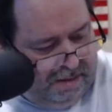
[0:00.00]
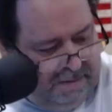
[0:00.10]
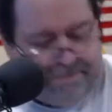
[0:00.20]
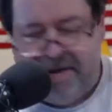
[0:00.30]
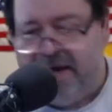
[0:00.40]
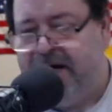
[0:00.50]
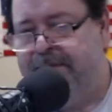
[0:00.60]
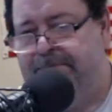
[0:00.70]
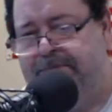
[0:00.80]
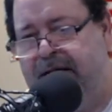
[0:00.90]

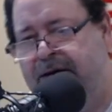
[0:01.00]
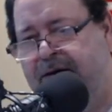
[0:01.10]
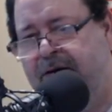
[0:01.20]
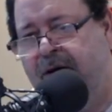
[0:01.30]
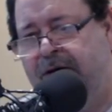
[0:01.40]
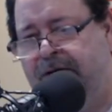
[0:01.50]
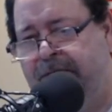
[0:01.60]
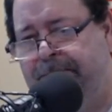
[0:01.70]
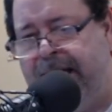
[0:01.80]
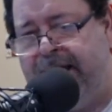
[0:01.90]
Peanut butter on your
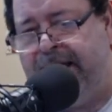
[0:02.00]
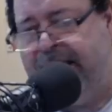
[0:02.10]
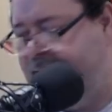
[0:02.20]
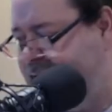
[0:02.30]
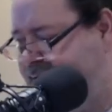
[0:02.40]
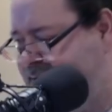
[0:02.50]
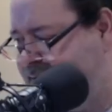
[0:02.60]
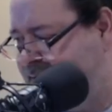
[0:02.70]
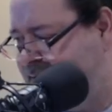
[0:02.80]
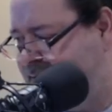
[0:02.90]
pancakes.
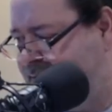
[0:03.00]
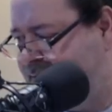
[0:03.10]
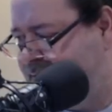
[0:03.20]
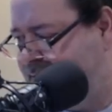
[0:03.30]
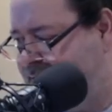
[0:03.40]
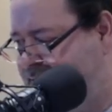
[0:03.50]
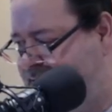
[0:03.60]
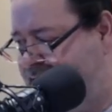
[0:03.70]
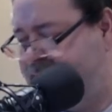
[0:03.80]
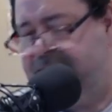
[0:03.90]

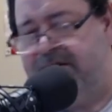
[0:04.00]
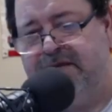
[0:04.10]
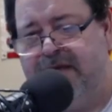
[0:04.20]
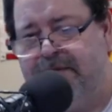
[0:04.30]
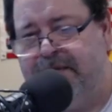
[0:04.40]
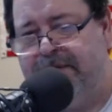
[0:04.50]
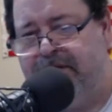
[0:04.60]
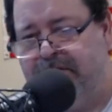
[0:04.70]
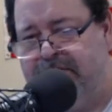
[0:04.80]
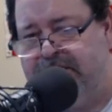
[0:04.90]
Seth, I'm still stumped about
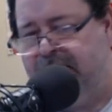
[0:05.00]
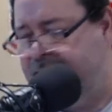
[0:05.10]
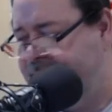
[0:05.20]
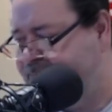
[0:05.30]
no jelly.